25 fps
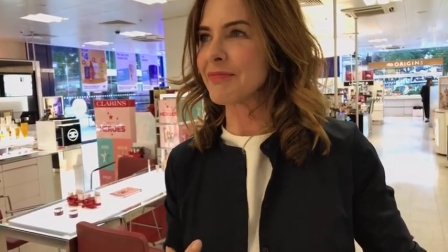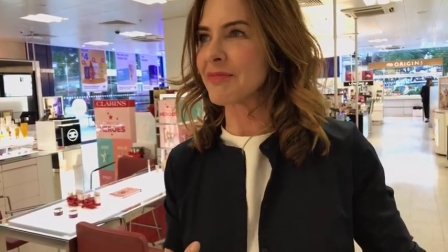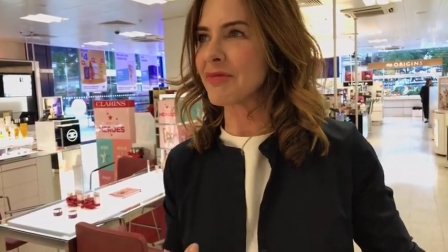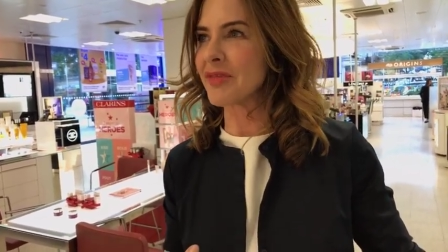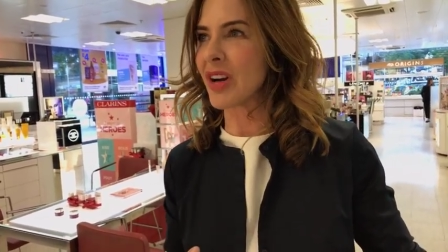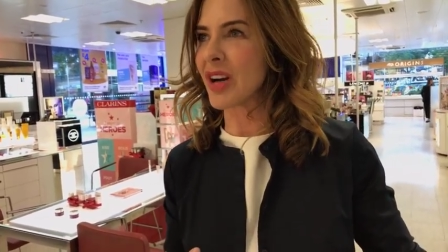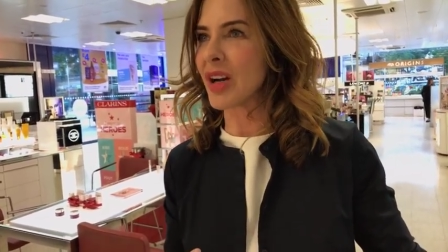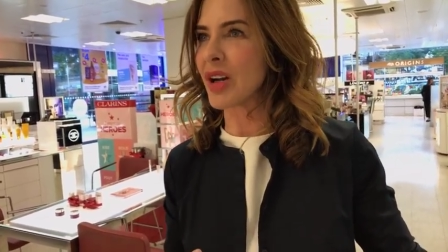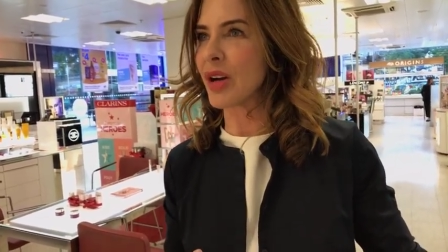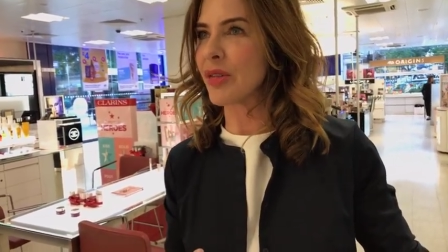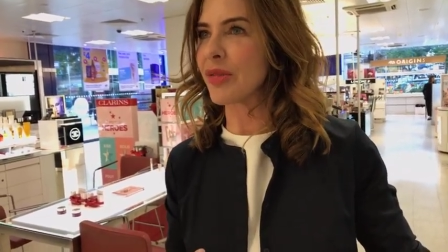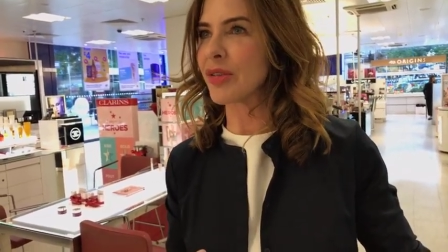
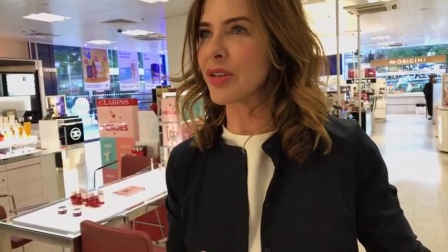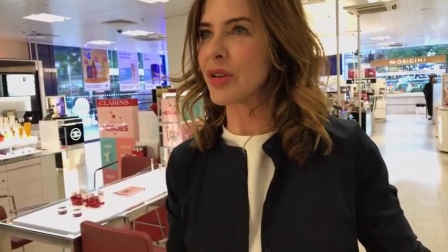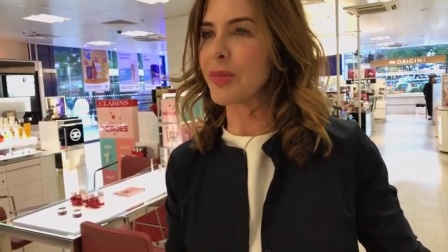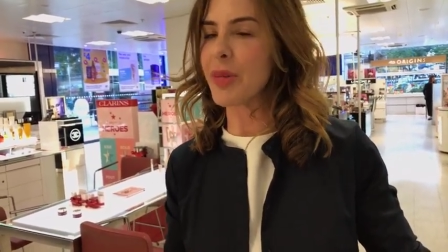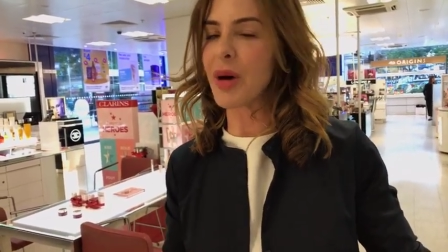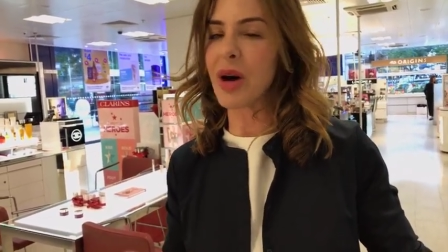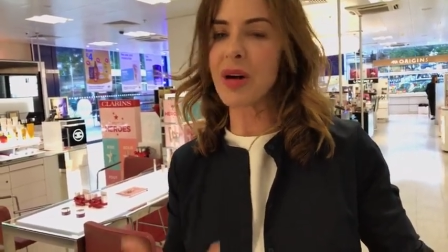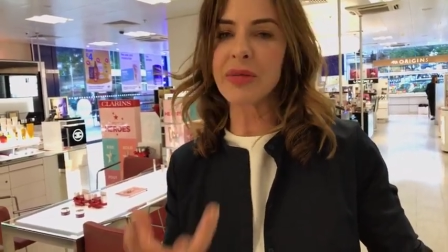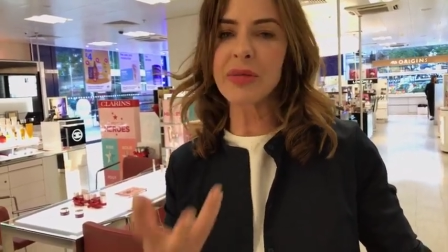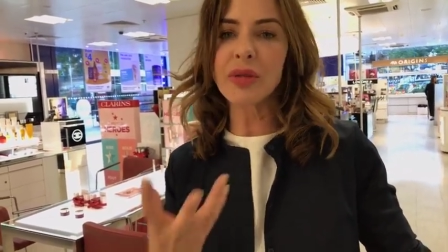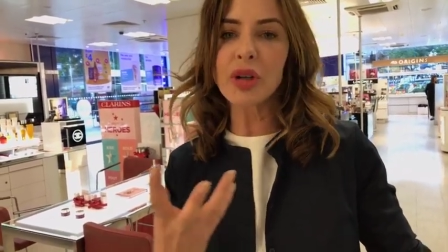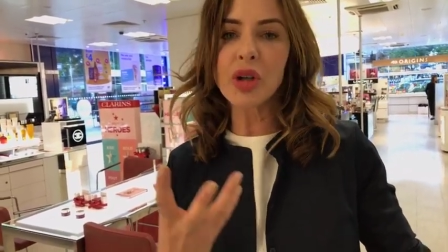very often,
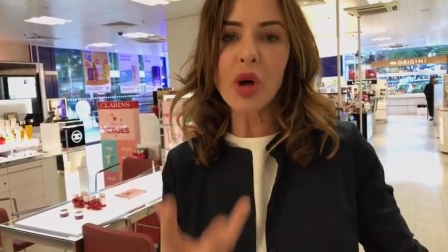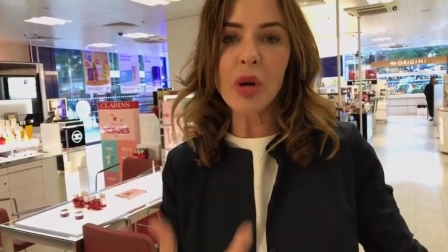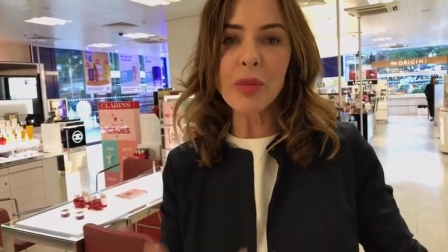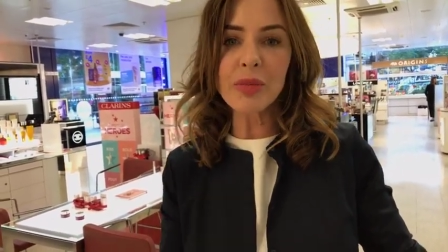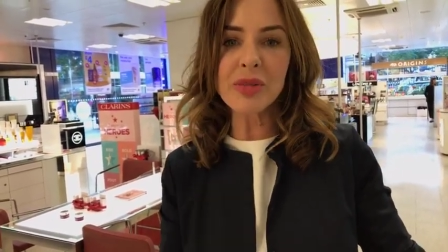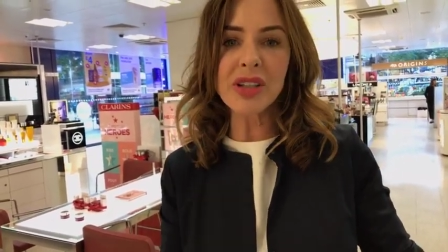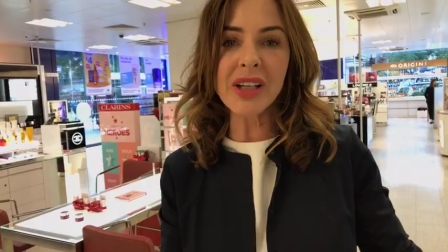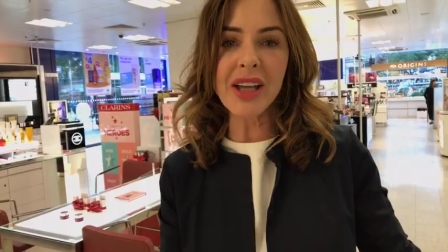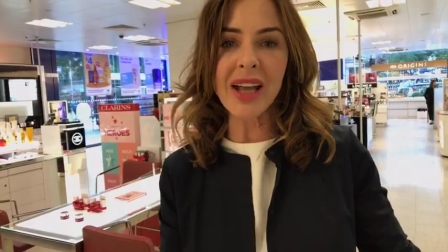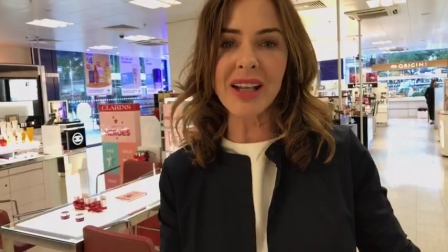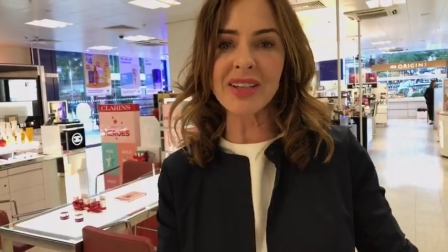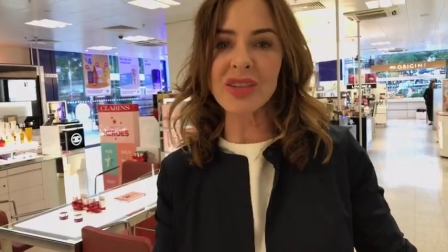apart from Comte
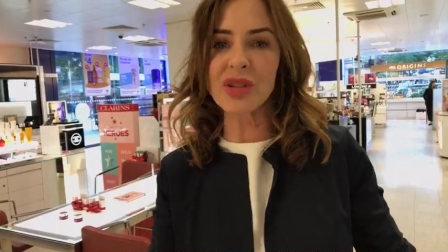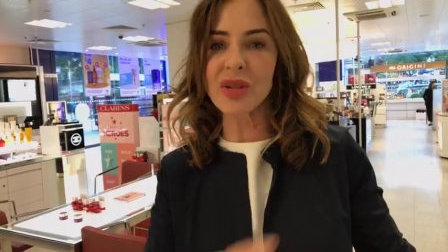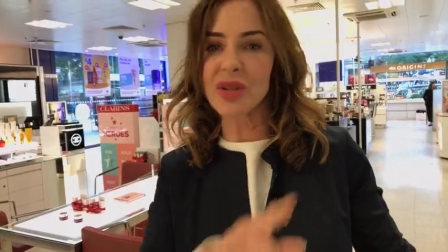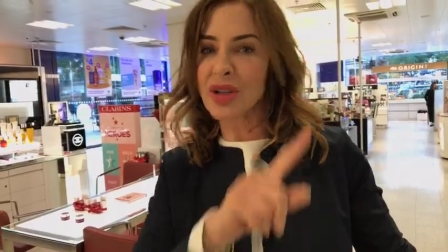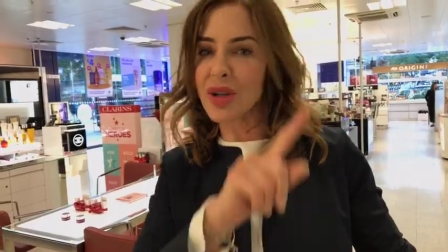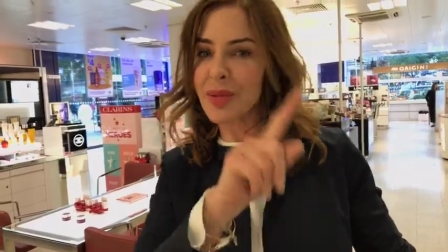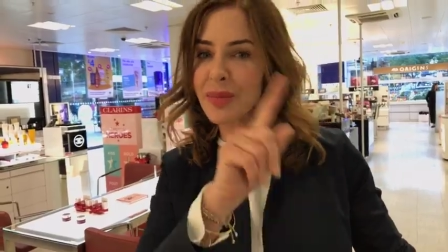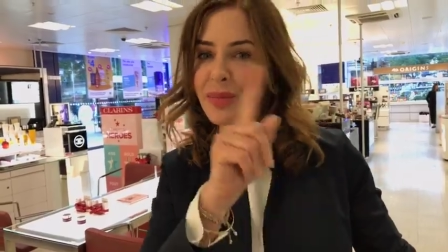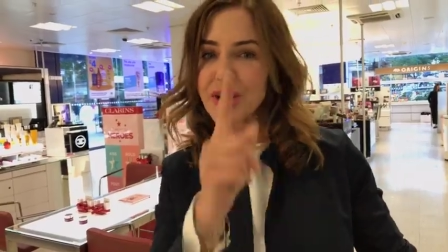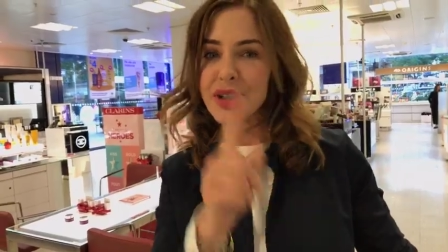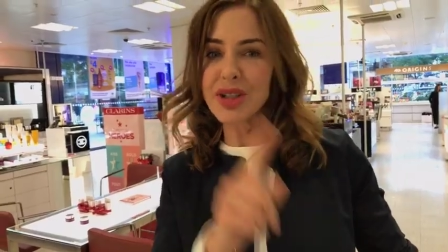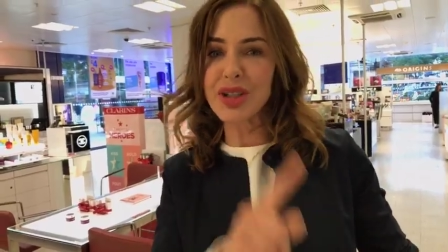de Gasson
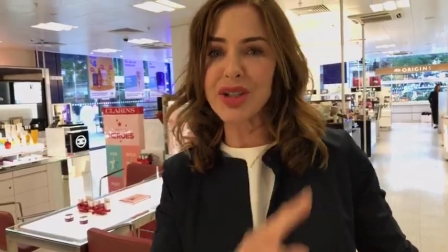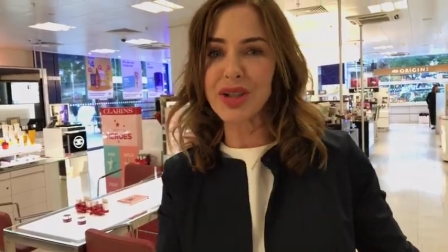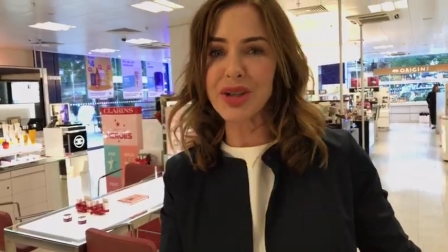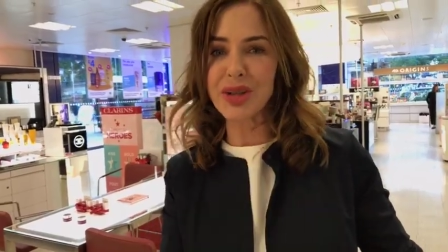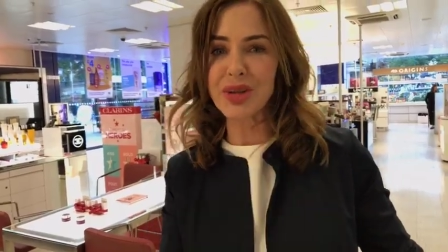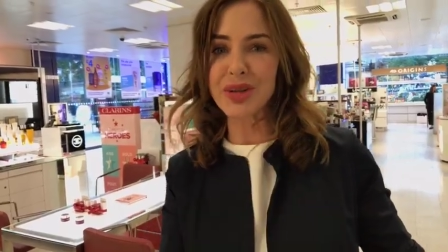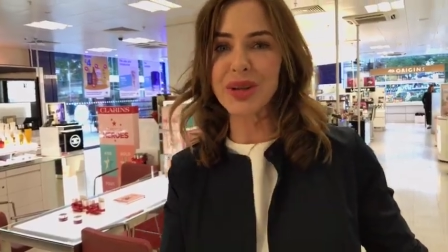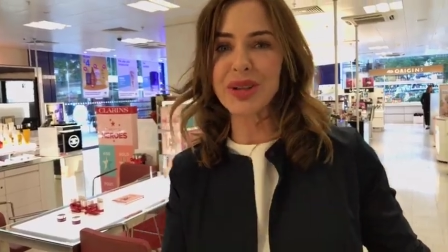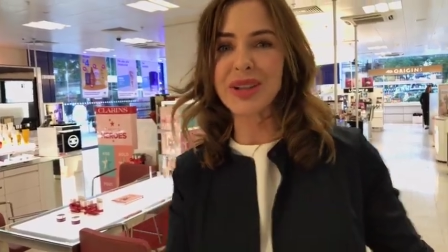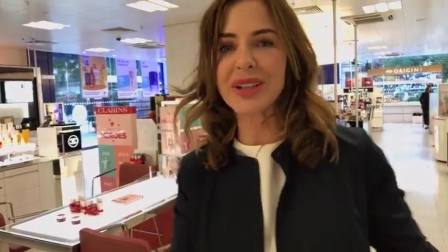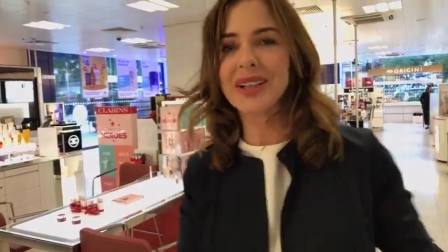number two.